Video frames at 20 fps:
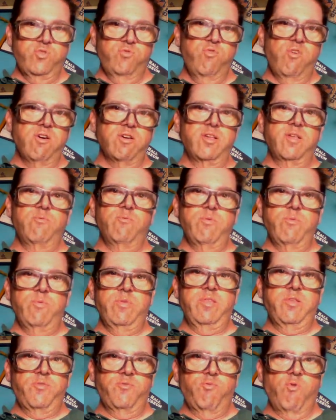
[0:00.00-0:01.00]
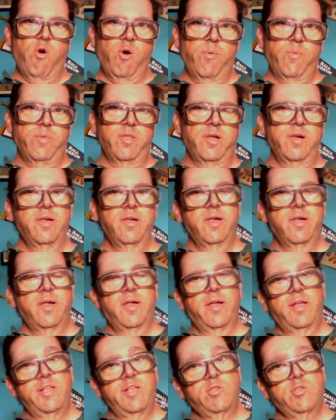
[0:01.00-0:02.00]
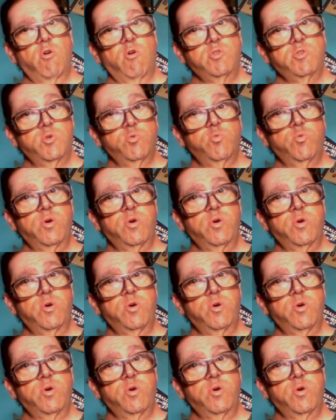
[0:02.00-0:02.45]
struggling with this formula, he's also